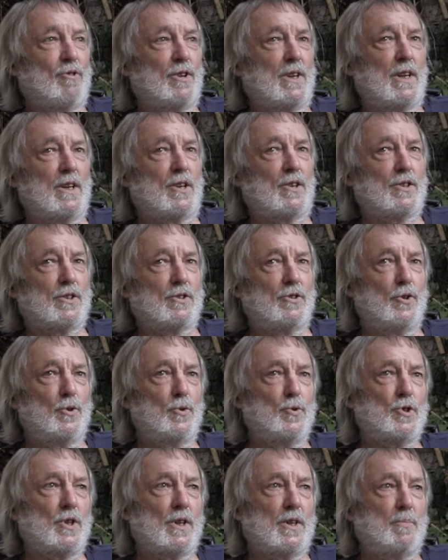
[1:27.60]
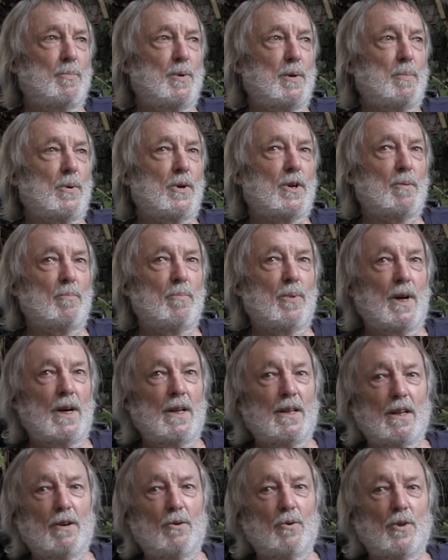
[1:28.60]
really, because usually people
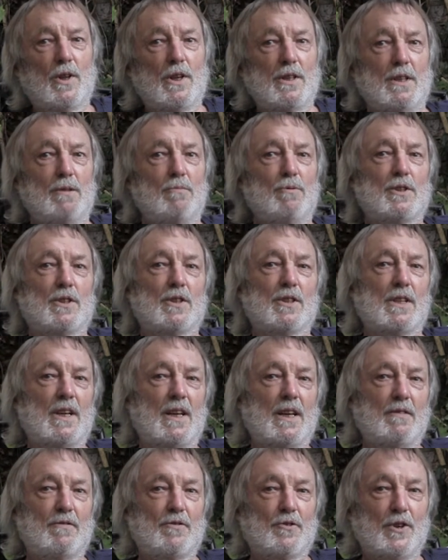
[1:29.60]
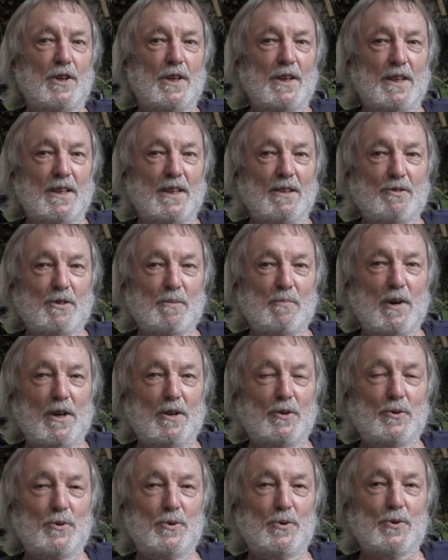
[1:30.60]
complain that all they did was the slave trade, and that was about
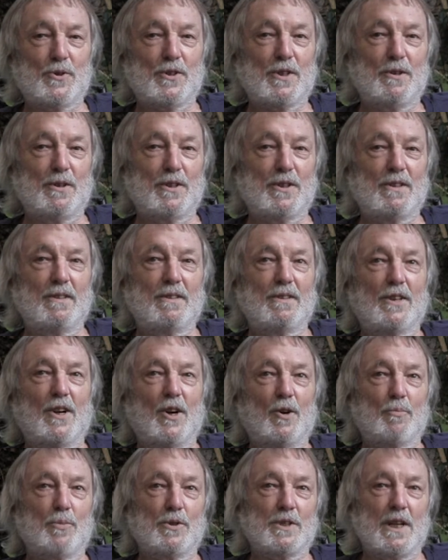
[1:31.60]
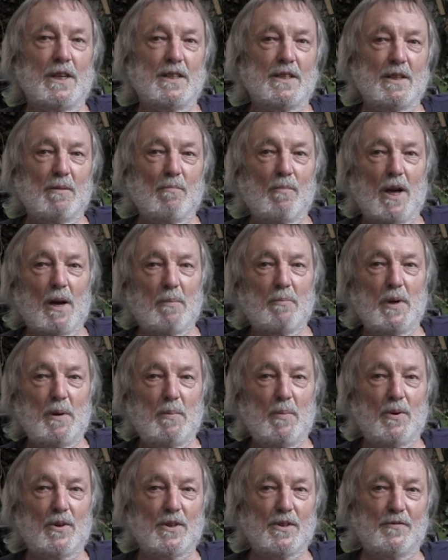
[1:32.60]
all. So, you know, presenting black
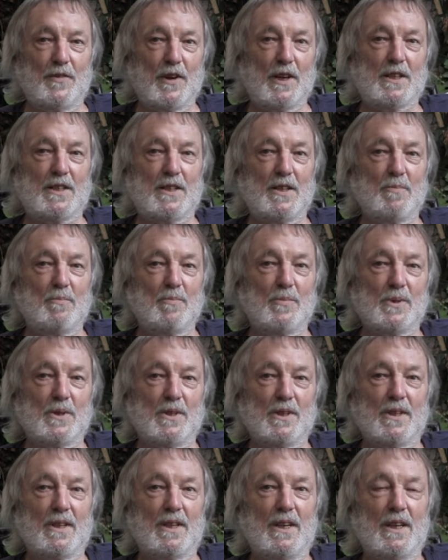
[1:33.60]
people as victims, and